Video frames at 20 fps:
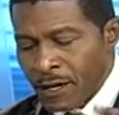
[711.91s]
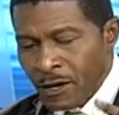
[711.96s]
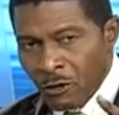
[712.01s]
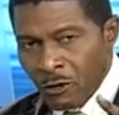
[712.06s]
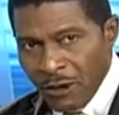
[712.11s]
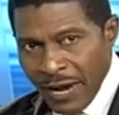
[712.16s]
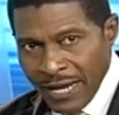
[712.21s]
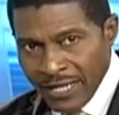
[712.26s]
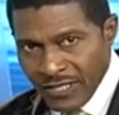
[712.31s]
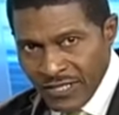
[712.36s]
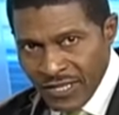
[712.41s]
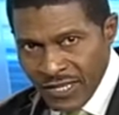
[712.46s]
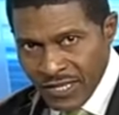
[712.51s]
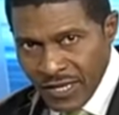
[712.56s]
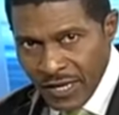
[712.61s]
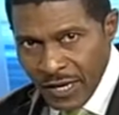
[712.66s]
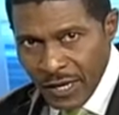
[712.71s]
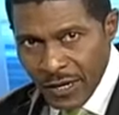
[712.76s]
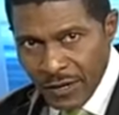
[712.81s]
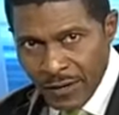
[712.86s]
Rent
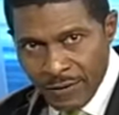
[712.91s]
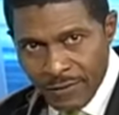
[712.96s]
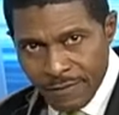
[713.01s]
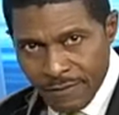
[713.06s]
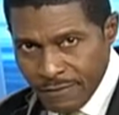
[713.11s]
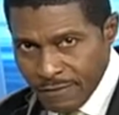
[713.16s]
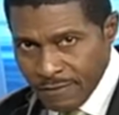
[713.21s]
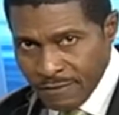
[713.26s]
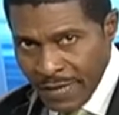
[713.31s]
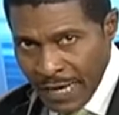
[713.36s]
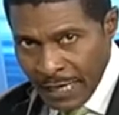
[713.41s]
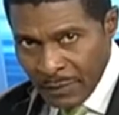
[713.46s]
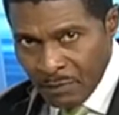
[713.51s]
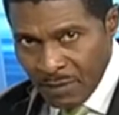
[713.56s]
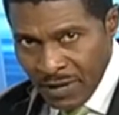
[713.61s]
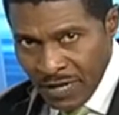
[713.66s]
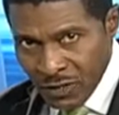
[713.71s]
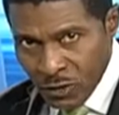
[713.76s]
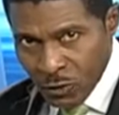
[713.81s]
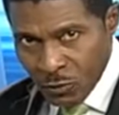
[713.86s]
seeking, that
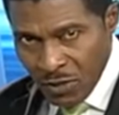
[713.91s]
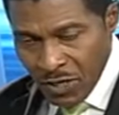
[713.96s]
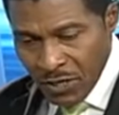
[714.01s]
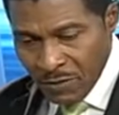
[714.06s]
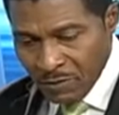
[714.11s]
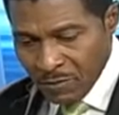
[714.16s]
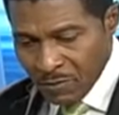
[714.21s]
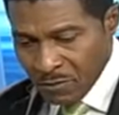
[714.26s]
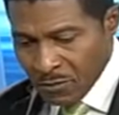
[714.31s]
beats me,